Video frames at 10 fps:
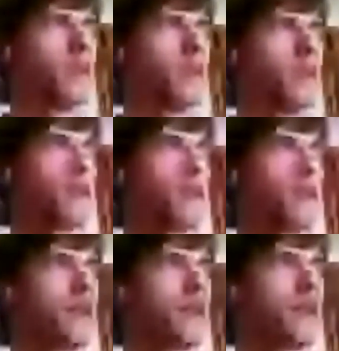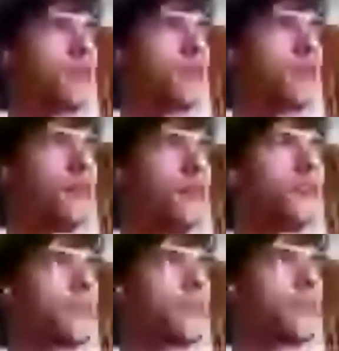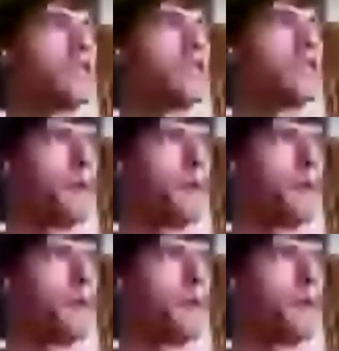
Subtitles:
that they can understand you